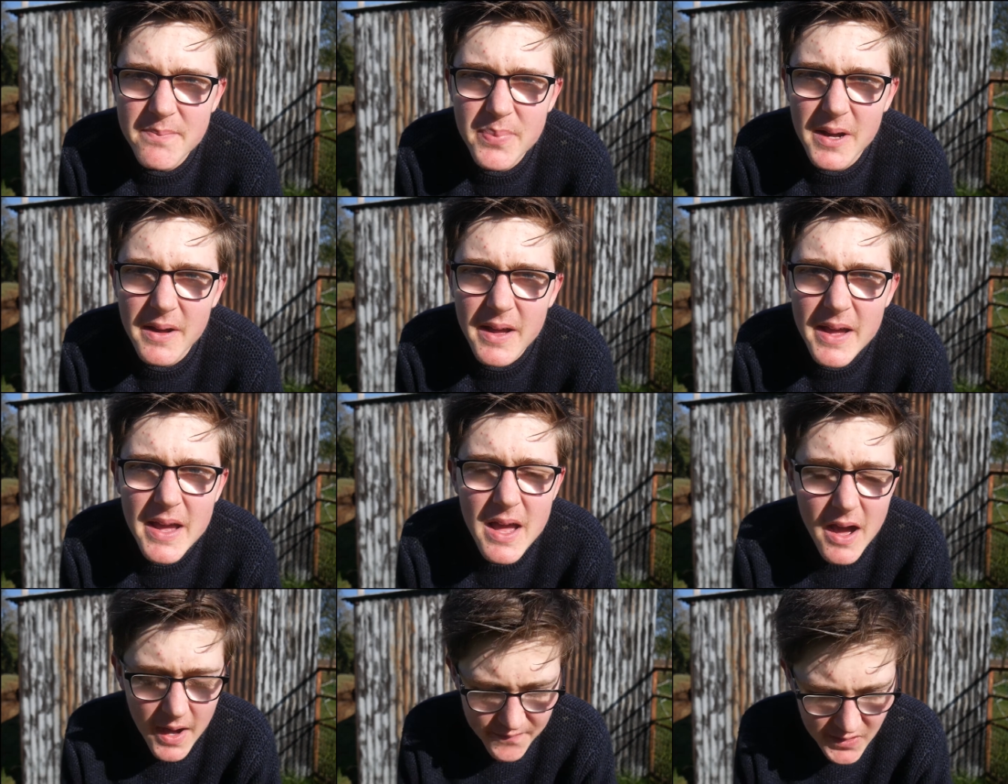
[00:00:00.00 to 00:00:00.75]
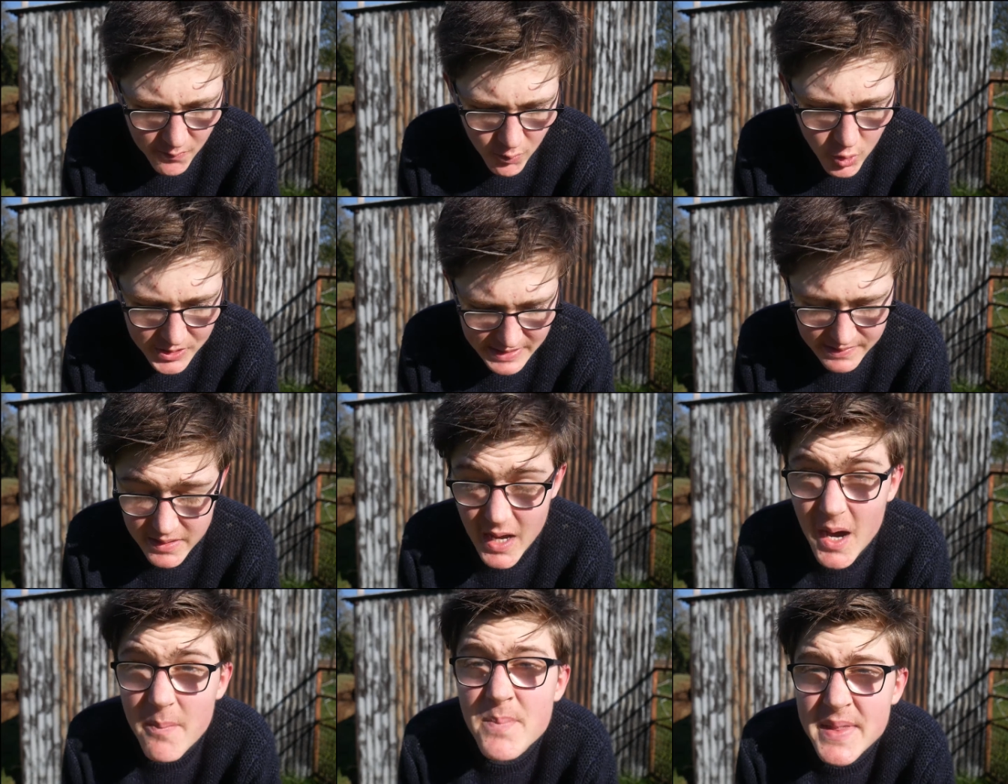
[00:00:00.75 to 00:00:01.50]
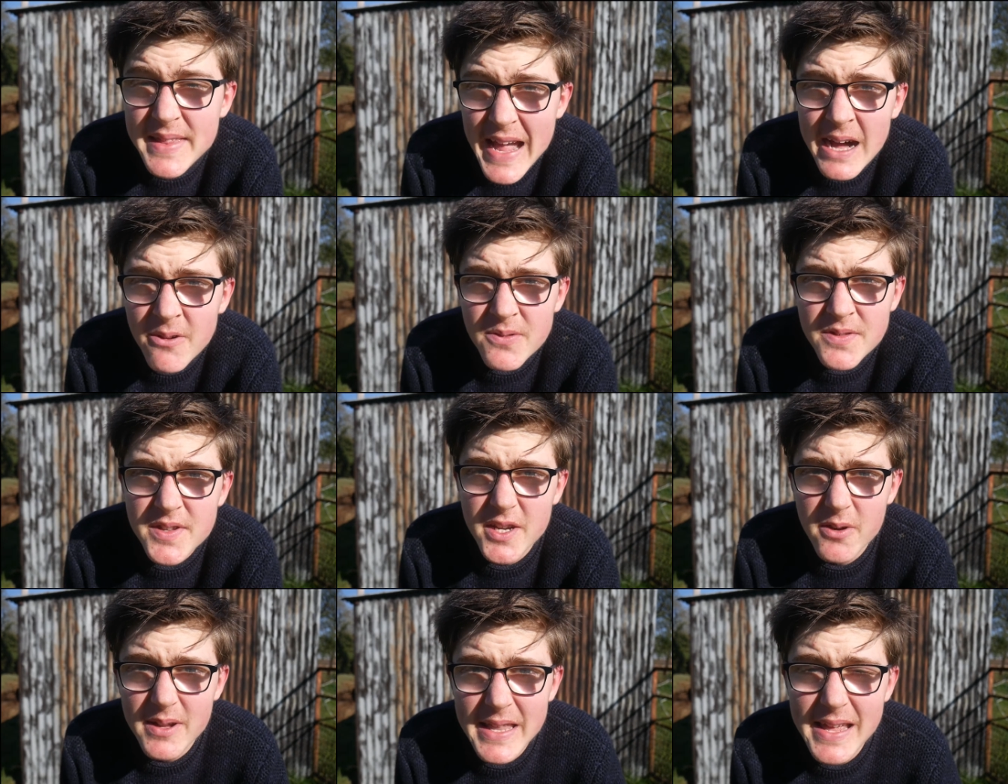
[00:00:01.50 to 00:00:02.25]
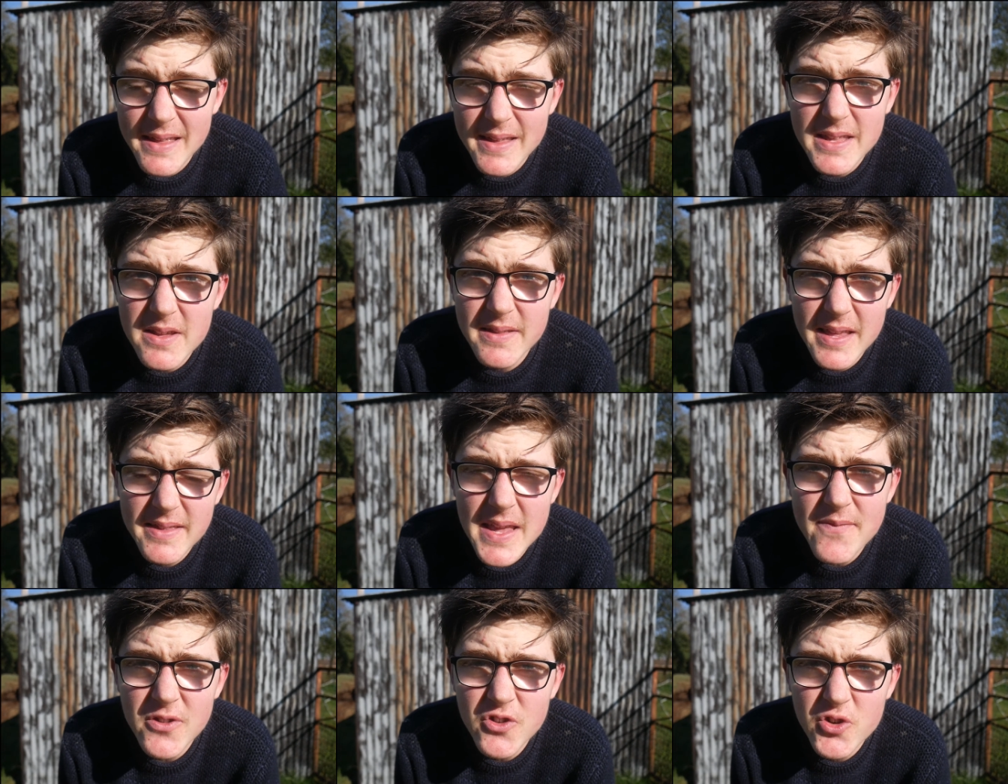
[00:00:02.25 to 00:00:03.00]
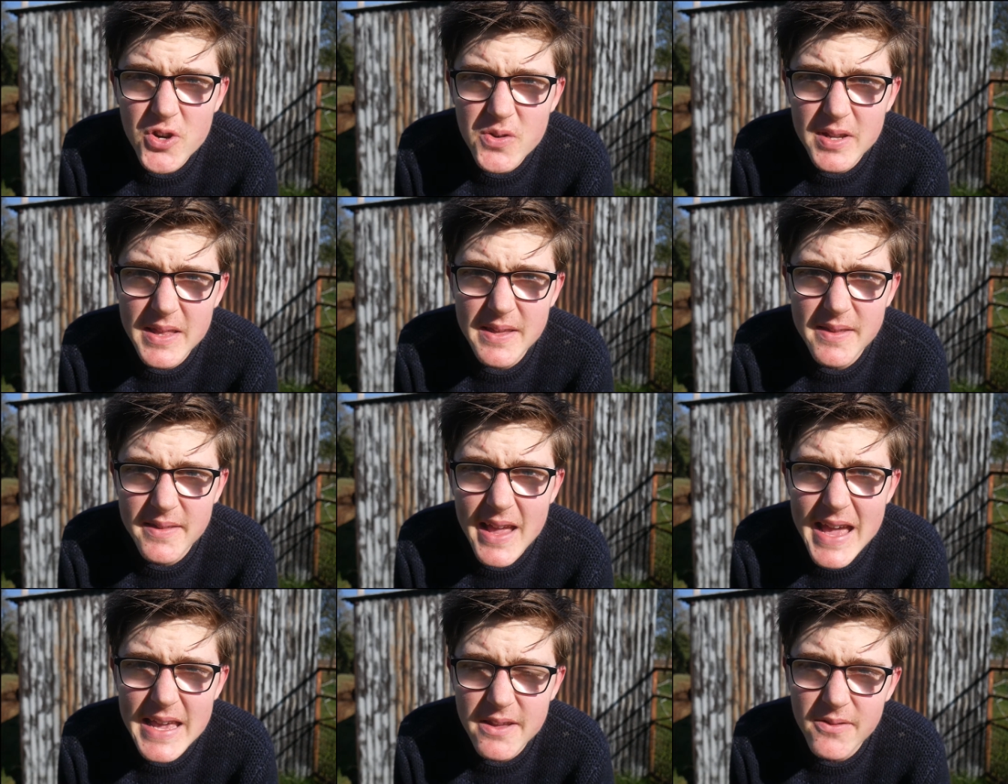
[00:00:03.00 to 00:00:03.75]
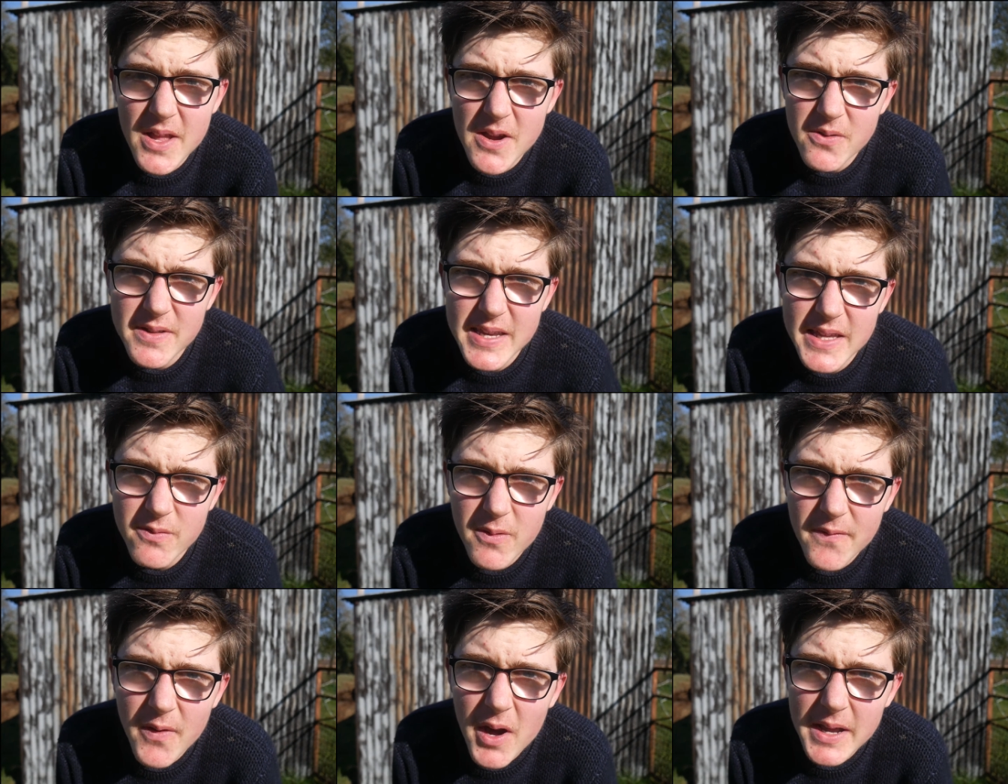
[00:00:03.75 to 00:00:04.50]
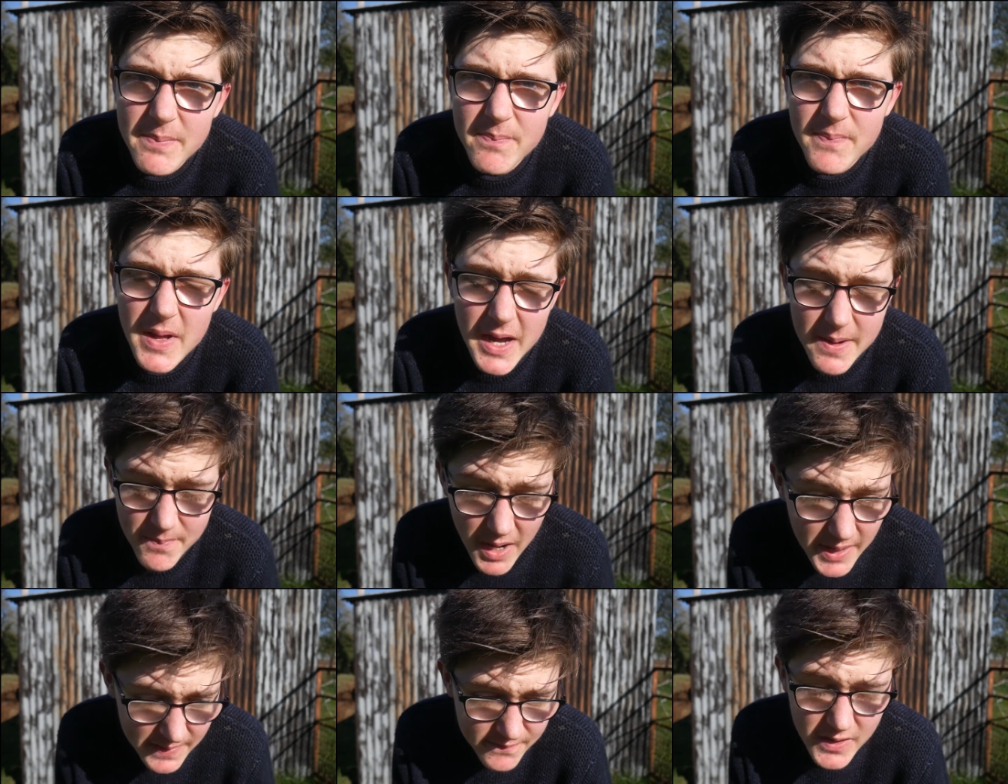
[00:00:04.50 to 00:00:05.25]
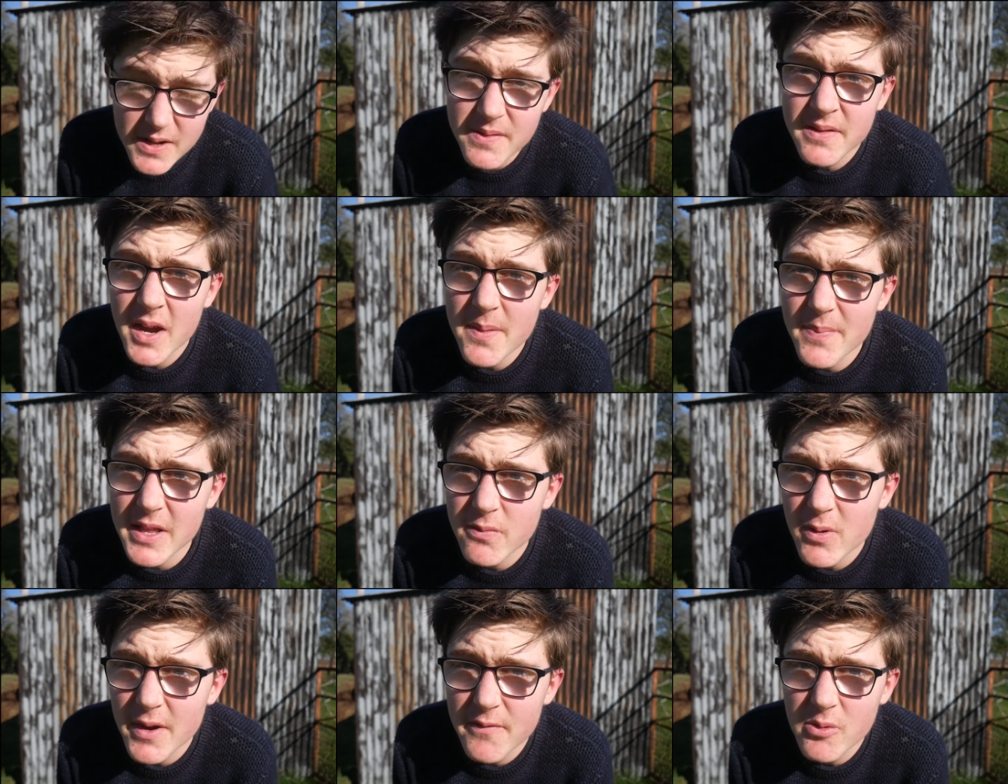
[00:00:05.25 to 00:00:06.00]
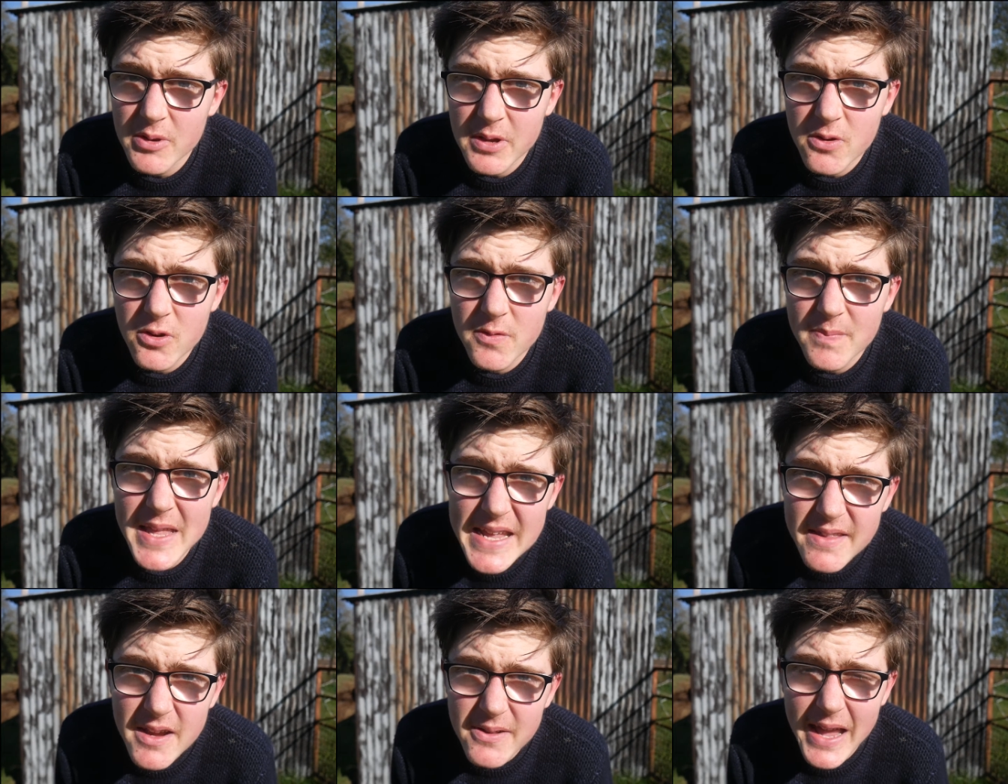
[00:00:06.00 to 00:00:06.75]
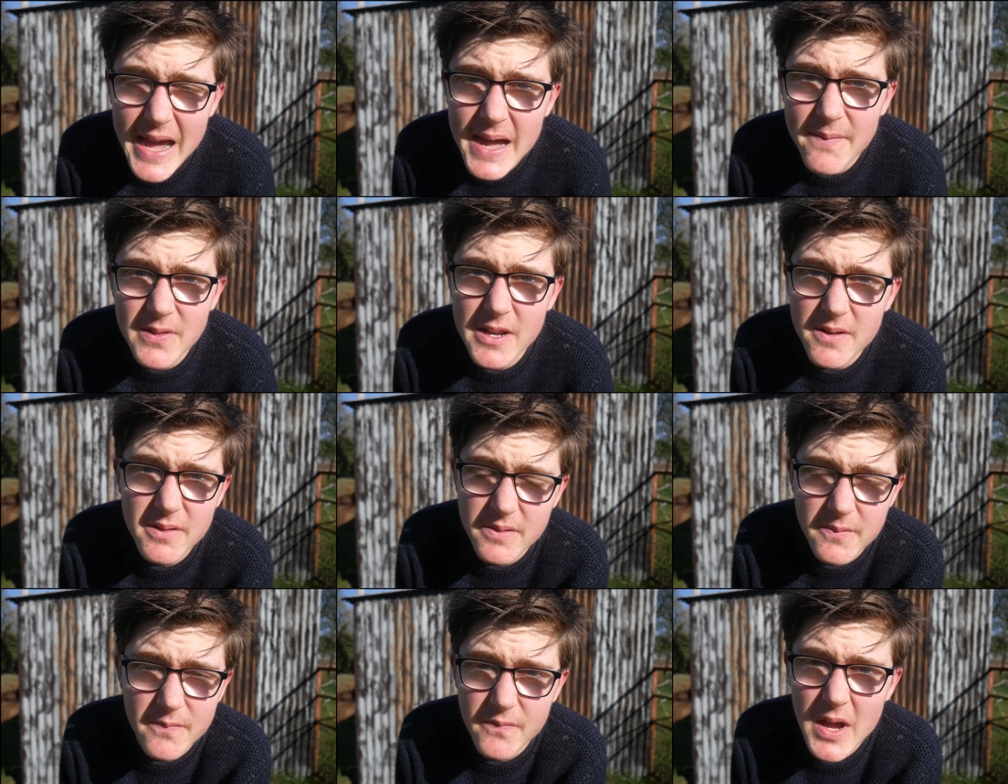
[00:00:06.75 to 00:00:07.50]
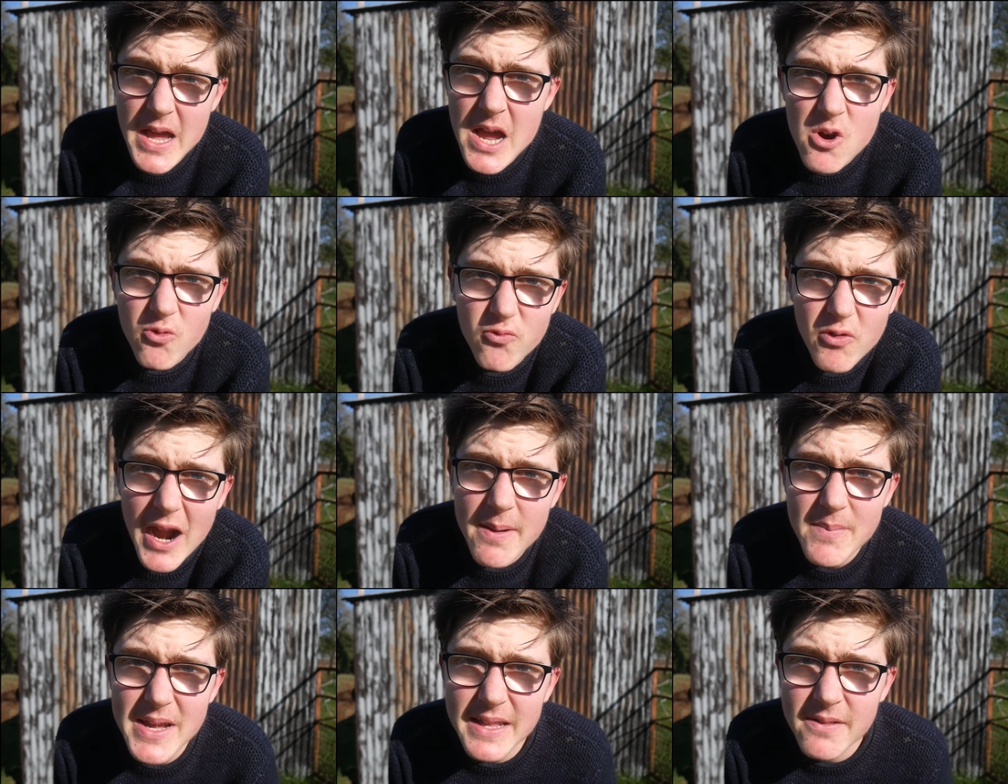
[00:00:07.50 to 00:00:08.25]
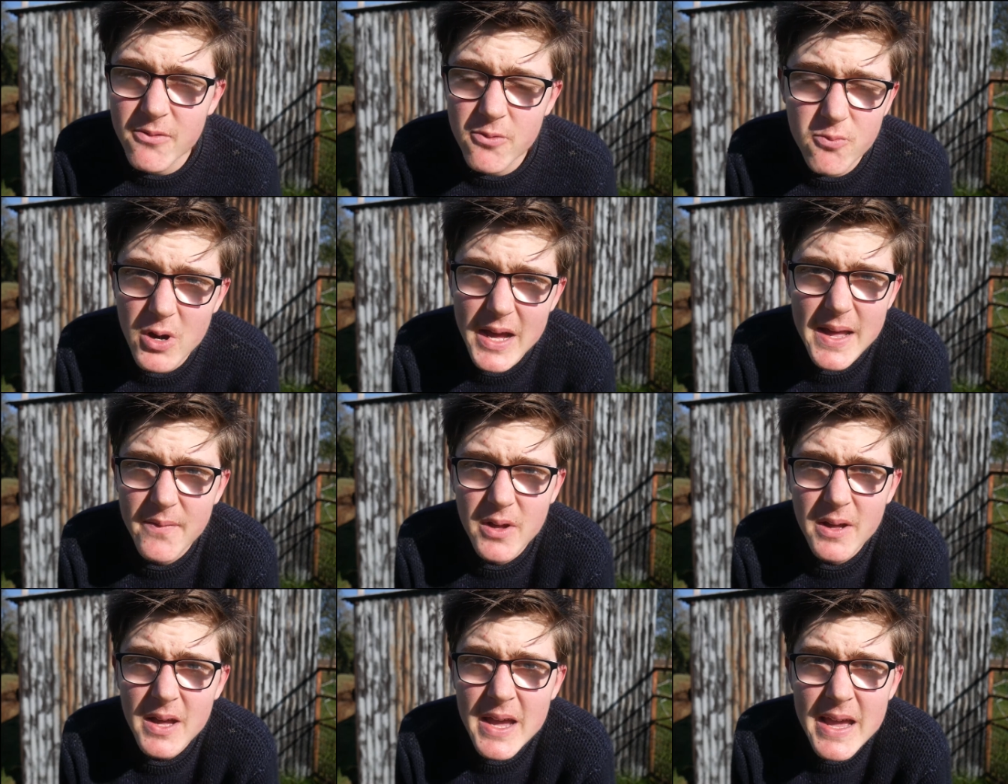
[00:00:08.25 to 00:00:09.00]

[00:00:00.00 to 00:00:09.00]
But I think what this comes down to, and that's even true to this day, you notice with iPhones, iPads, whatever you want to call them, they don't have loads of RAM in or whatever.